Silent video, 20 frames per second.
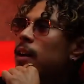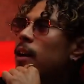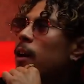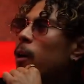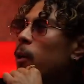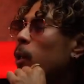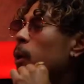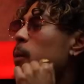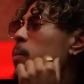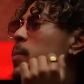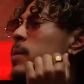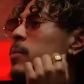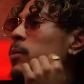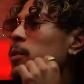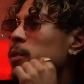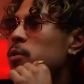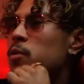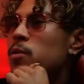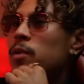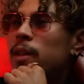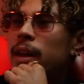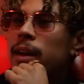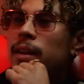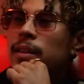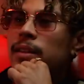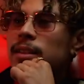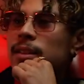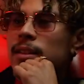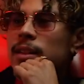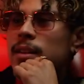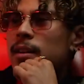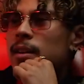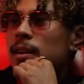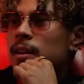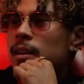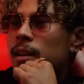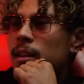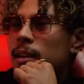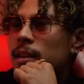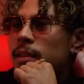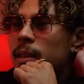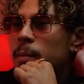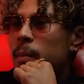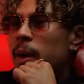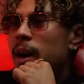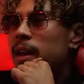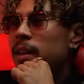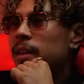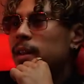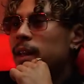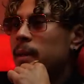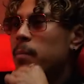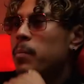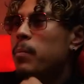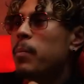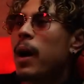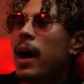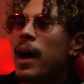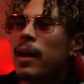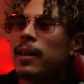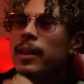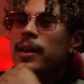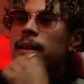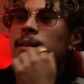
a lot of people do like, they might like buy like,